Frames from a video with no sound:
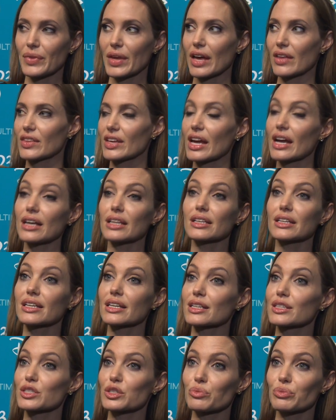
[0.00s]
and the
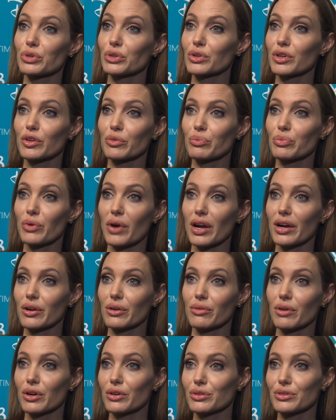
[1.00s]
elegance and beauty of
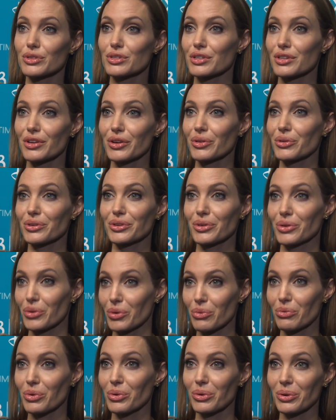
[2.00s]
Briar Rose and you
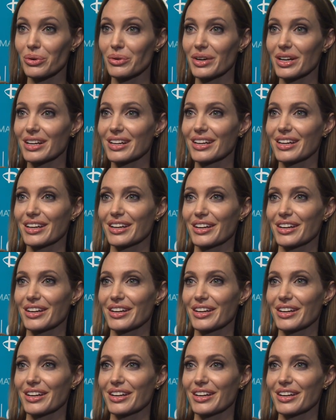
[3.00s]
know, Aurora,